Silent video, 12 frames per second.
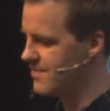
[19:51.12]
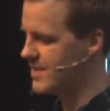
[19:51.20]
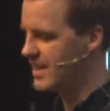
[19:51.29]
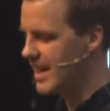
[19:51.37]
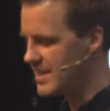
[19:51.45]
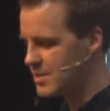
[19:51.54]

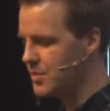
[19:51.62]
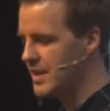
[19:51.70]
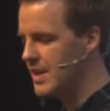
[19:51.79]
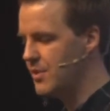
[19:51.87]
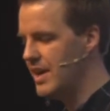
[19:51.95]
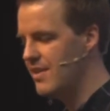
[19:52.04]
Last
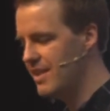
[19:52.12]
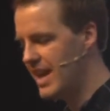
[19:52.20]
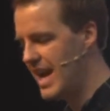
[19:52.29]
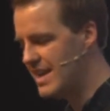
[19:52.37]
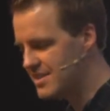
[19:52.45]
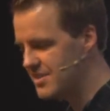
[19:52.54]
week, we
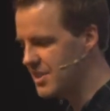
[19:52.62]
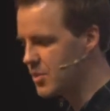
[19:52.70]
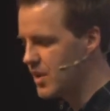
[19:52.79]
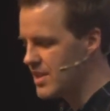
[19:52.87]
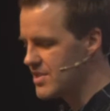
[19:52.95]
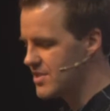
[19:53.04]
answered the
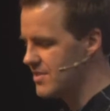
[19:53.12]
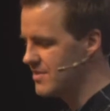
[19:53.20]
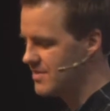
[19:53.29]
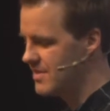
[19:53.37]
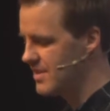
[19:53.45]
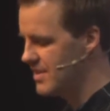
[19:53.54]
question,
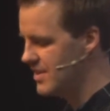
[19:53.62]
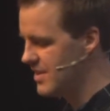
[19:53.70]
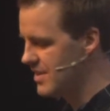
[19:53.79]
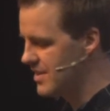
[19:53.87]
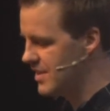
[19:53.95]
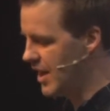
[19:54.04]

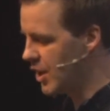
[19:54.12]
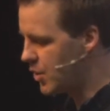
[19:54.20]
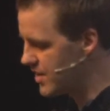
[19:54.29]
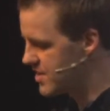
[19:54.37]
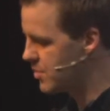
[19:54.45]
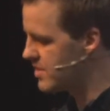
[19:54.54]
And the
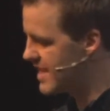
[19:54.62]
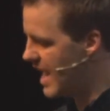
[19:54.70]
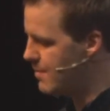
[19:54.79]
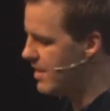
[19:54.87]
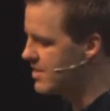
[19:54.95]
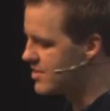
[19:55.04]
question was, how
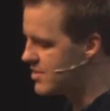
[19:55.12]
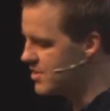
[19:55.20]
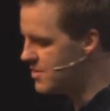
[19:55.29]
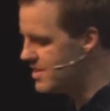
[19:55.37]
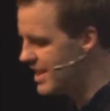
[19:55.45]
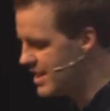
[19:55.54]
much do
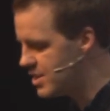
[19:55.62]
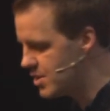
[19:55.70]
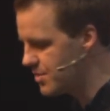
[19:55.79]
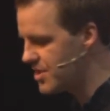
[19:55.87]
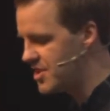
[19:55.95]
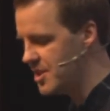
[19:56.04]
you need to
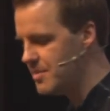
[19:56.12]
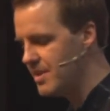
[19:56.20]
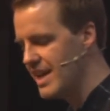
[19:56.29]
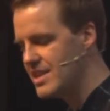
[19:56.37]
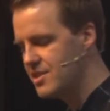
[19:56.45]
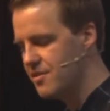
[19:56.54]

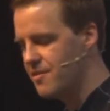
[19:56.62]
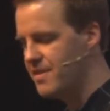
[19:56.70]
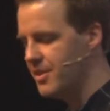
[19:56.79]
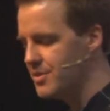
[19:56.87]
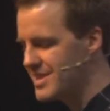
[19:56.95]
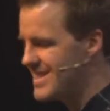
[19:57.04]
accumulate to
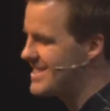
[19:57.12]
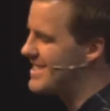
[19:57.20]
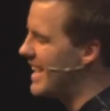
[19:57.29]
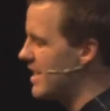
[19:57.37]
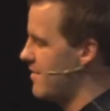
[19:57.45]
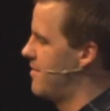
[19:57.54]
feel
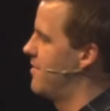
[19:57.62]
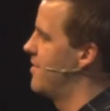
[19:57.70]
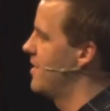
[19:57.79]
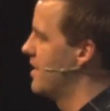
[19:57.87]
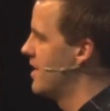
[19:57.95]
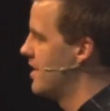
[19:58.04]
safe
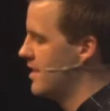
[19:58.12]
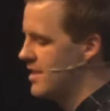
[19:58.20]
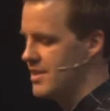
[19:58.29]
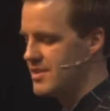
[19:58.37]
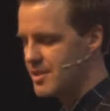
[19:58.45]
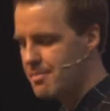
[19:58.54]

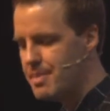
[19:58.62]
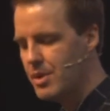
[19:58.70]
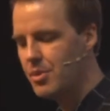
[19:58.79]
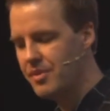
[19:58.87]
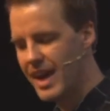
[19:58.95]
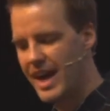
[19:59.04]
to
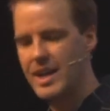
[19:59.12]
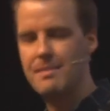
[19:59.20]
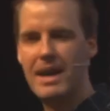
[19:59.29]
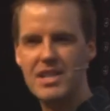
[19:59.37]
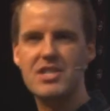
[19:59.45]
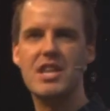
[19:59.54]
build that
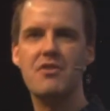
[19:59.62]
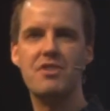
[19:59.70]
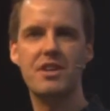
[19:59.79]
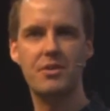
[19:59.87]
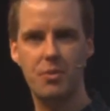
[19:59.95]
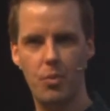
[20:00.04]

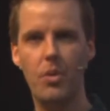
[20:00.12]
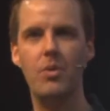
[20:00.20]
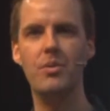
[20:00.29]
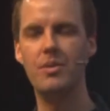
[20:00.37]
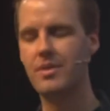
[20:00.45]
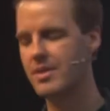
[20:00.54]
imaginary
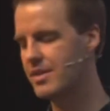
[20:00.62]
wall?